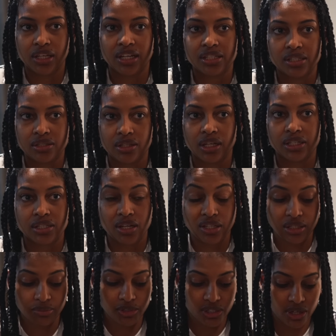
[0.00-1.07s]
That's
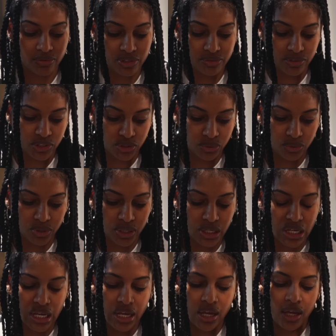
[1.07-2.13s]
customer service for sure.
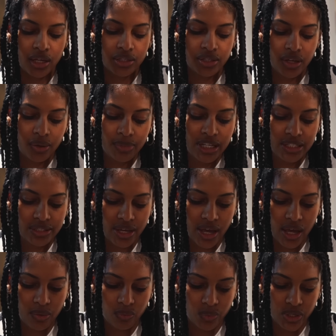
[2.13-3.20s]
Tell me a
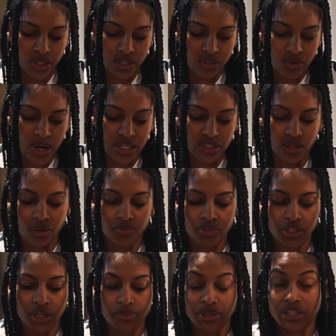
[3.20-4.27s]
time when you had to
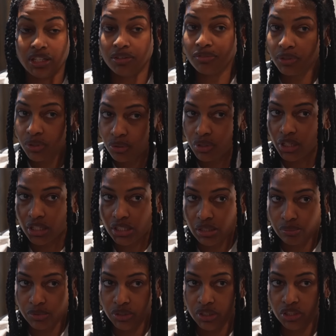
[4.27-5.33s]
overcome a difficult
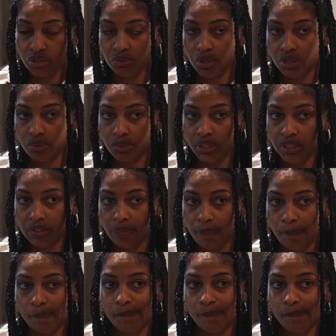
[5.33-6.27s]
customer that you worked with.